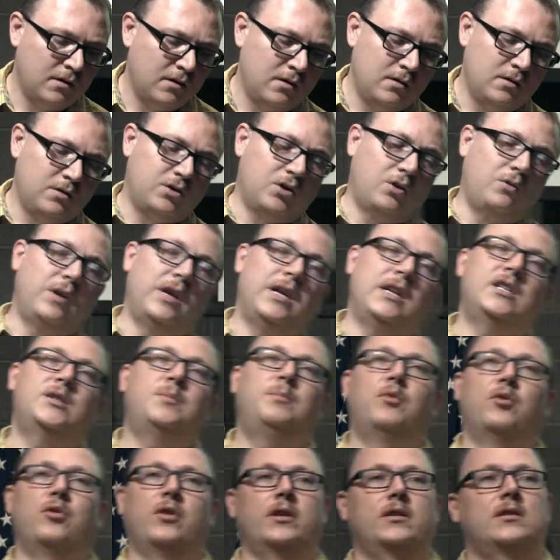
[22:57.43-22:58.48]
So
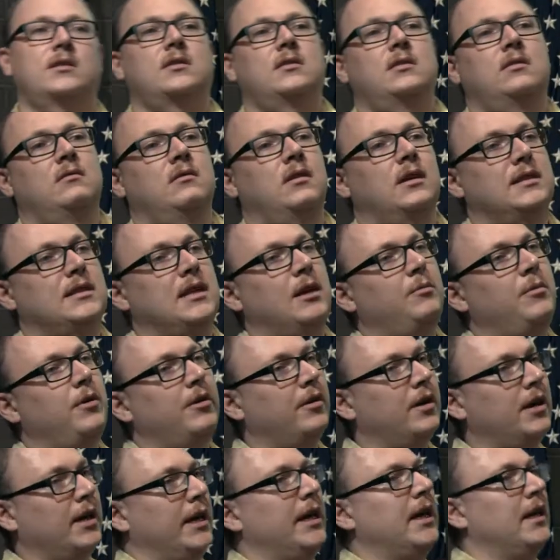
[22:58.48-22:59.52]
esports. I said we were
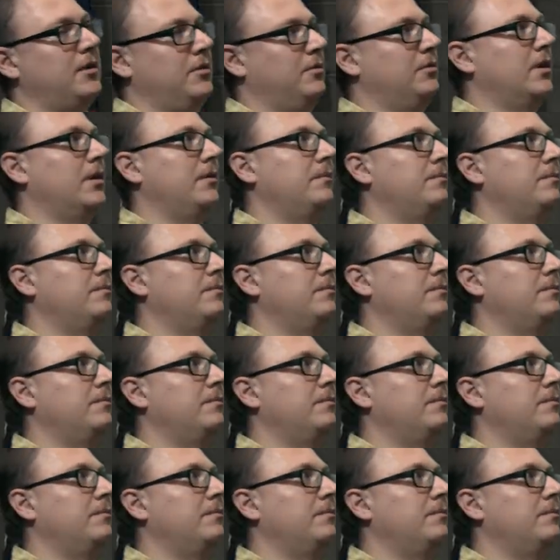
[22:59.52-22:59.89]
going to get to it.